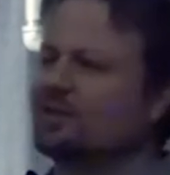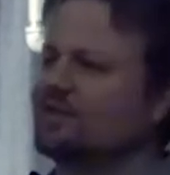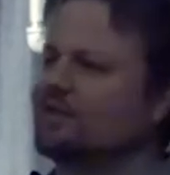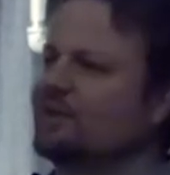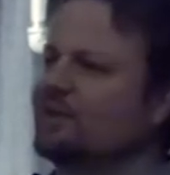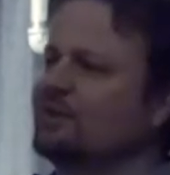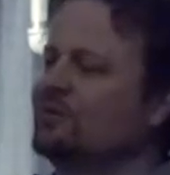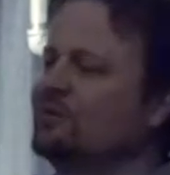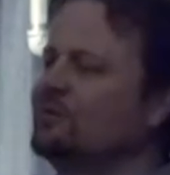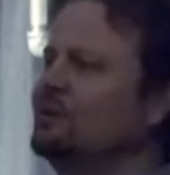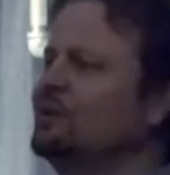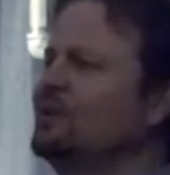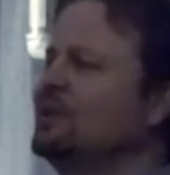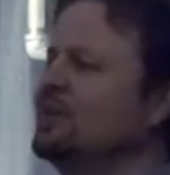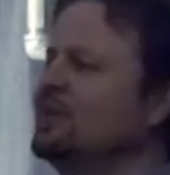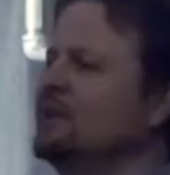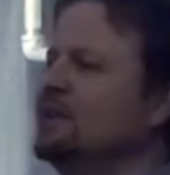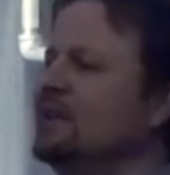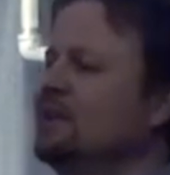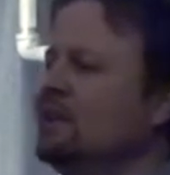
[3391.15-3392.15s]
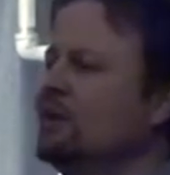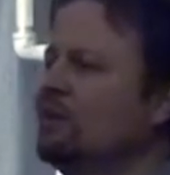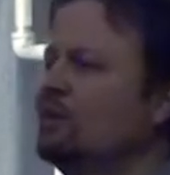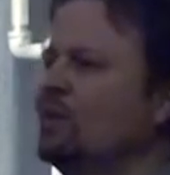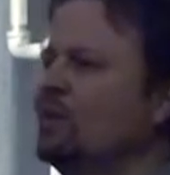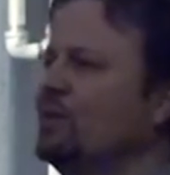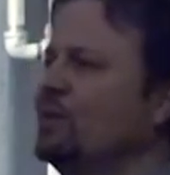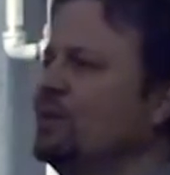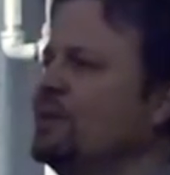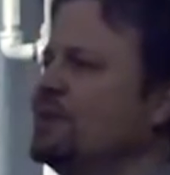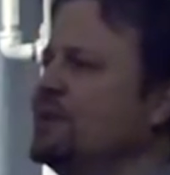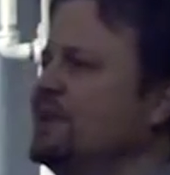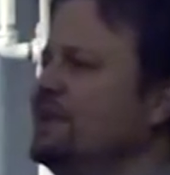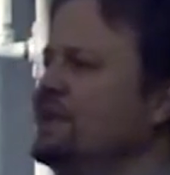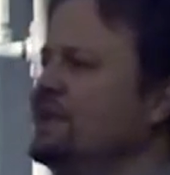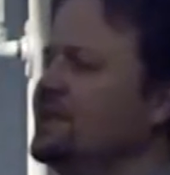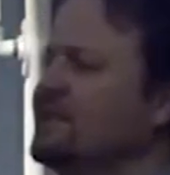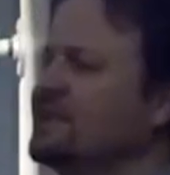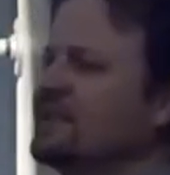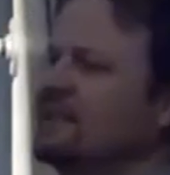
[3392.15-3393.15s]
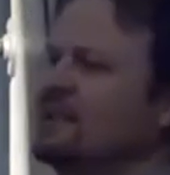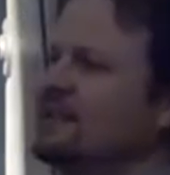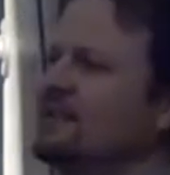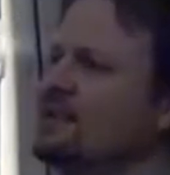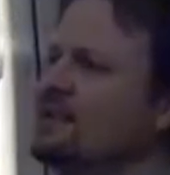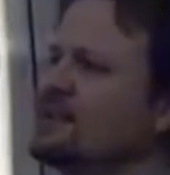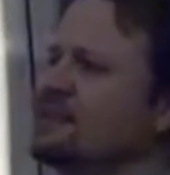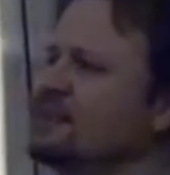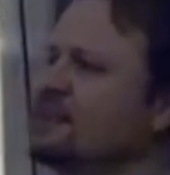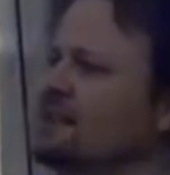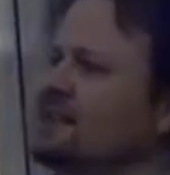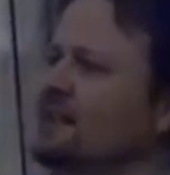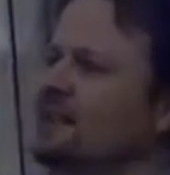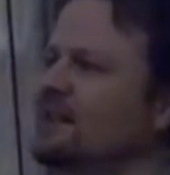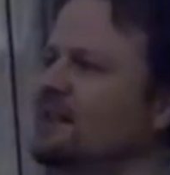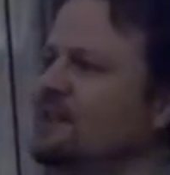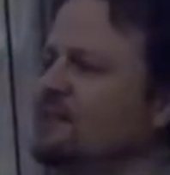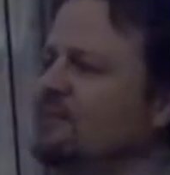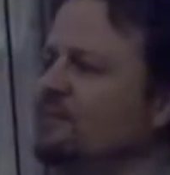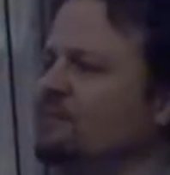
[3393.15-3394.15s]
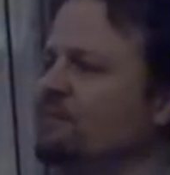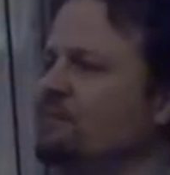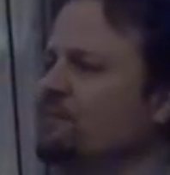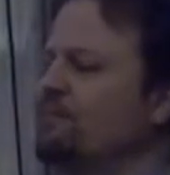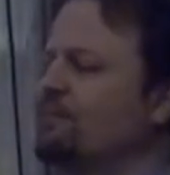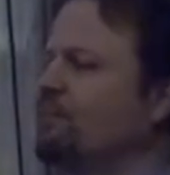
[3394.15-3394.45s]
So what we see is in